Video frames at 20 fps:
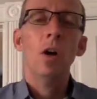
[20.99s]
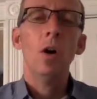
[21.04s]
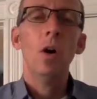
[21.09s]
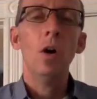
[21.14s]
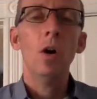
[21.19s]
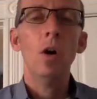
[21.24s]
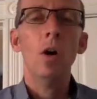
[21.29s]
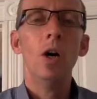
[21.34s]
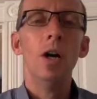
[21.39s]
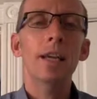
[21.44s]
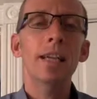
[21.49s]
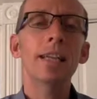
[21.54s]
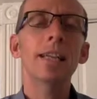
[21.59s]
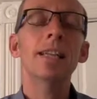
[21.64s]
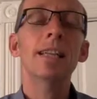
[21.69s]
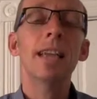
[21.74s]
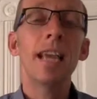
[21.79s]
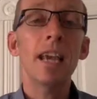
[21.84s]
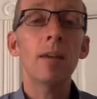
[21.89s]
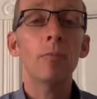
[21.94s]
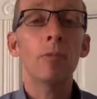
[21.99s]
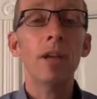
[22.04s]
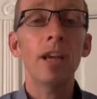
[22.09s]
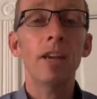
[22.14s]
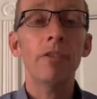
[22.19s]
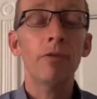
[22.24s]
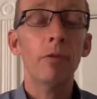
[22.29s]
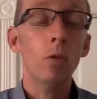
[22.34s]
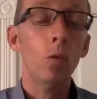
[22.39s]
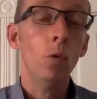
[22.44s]
on the game
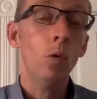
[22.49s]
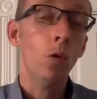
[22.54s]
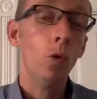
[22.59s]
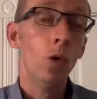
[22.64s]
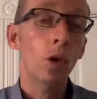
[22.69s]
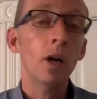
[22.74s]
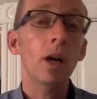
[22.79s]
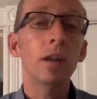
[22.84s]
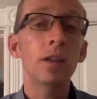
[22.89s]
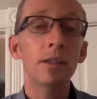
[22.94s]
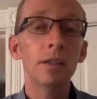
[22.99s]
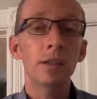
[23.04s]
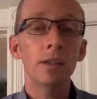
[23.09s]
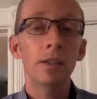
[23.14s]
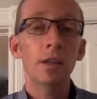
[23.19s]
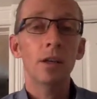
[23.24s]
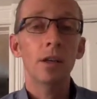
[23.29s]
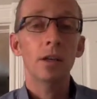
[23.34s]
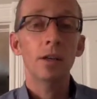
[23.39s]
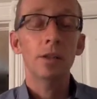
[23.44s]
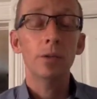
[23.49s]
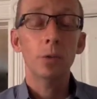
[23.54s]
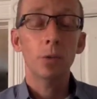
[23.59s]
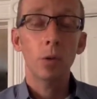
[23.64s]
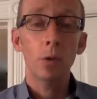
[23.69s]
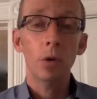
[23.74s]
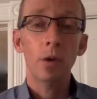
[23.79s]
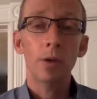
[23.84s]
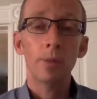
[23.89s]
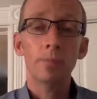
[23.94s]
plan for
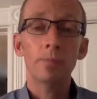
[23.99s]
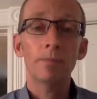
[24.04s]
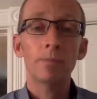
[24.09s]
your